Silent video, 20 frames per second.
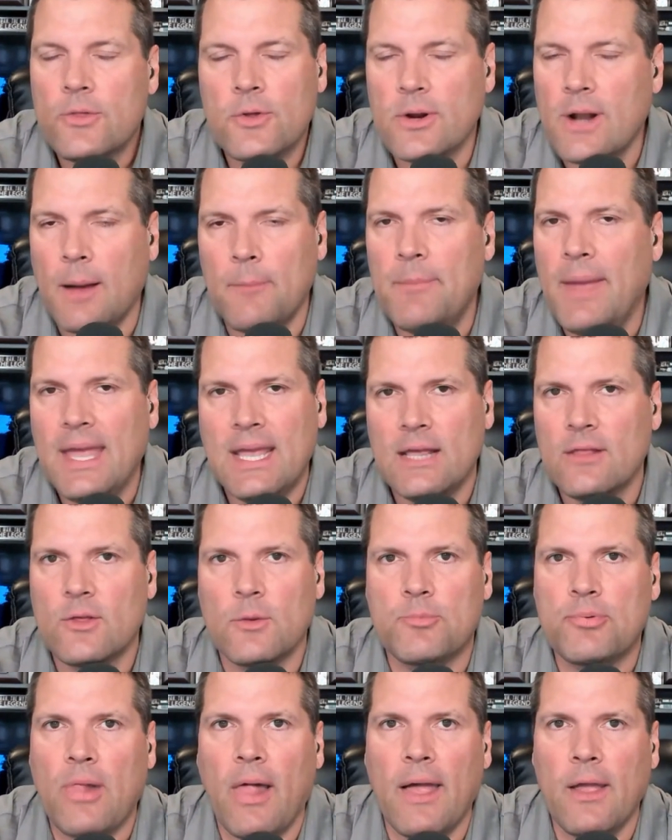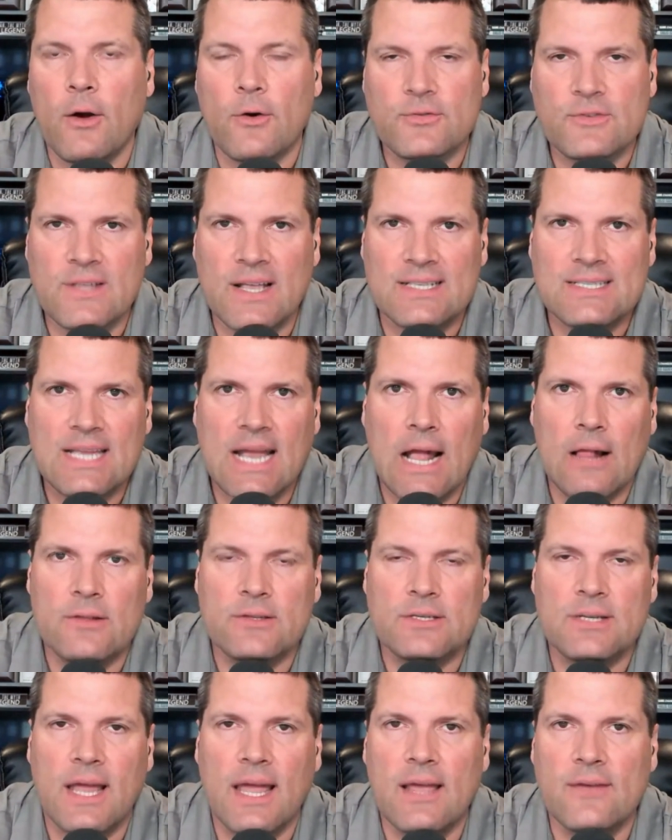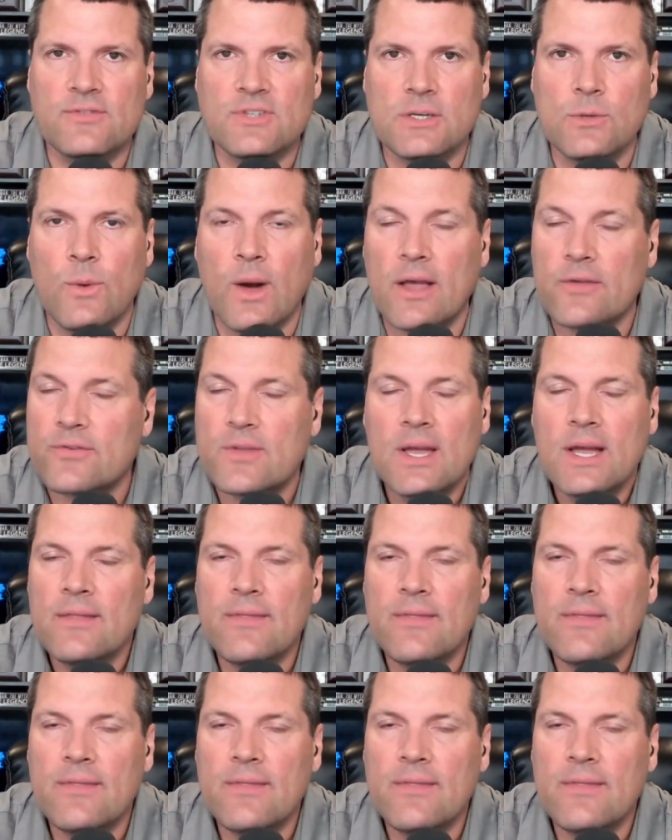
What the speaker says: they're not making the playoffs in that talented AFC West.